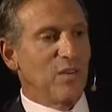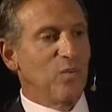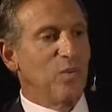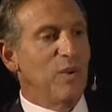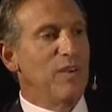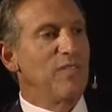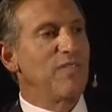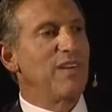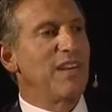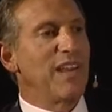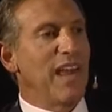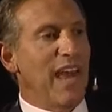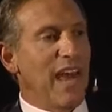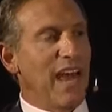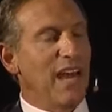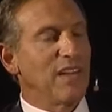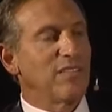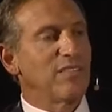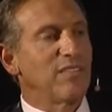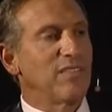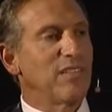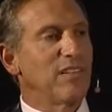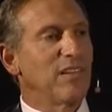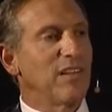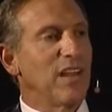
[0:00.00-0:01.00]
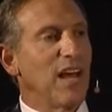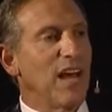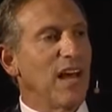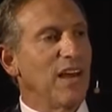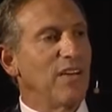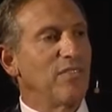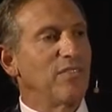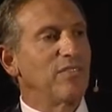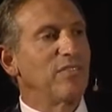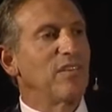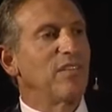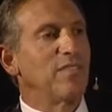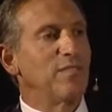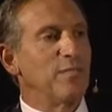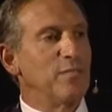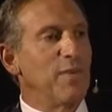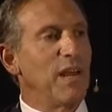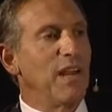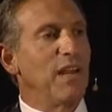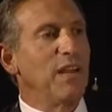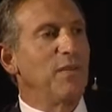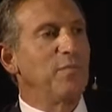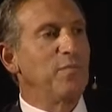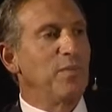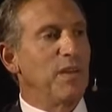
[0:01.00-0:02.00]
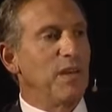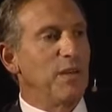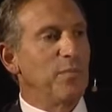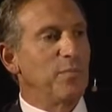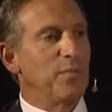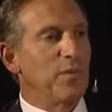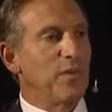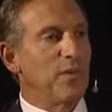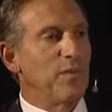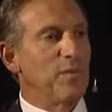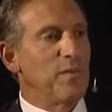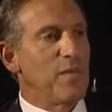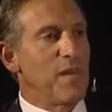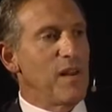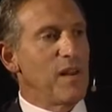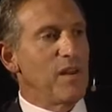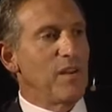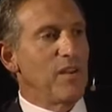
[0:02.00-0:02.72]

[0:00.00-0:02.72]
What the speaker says: we've enhanced the lives of many people